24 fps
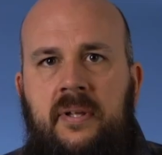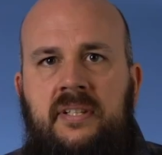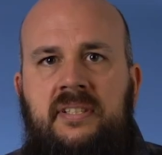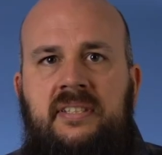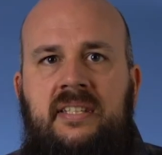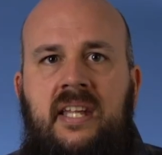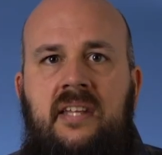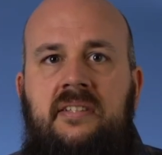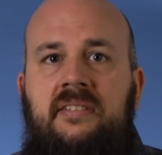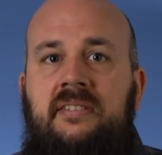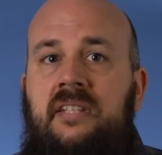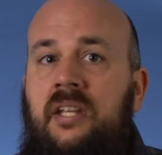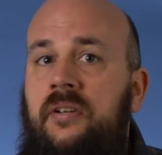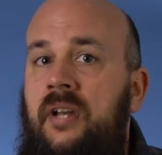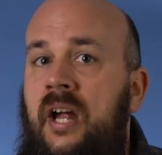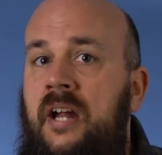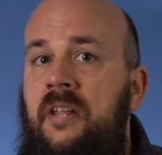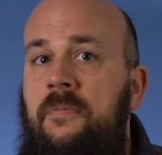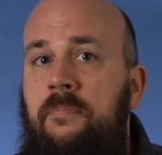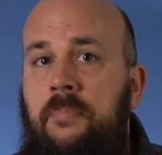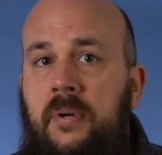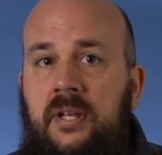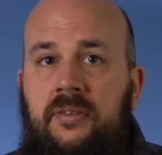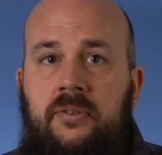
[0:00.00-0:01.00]
and sets the
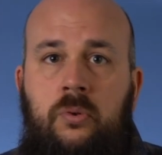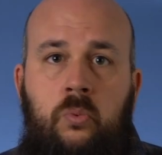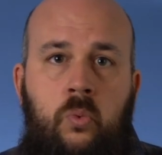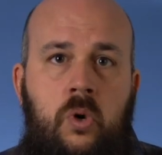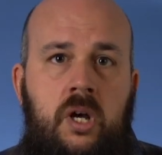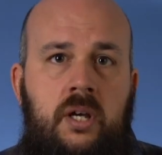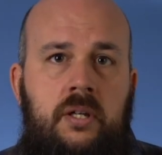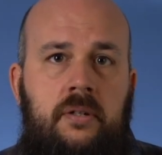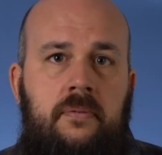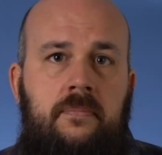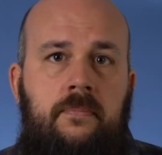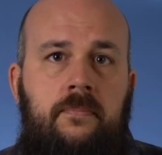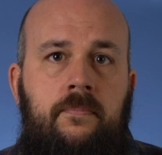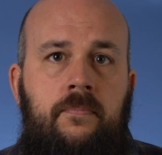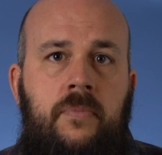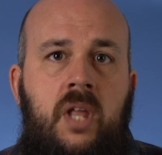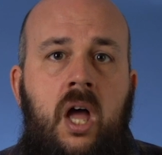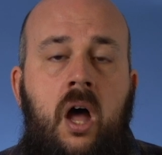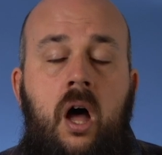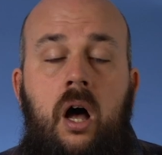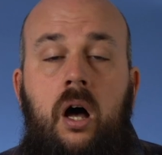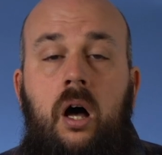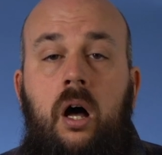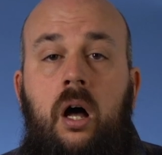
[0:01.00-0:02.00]
9th bit to 1.
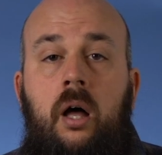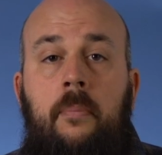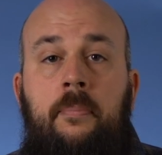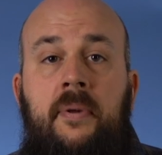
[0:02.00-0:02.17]
All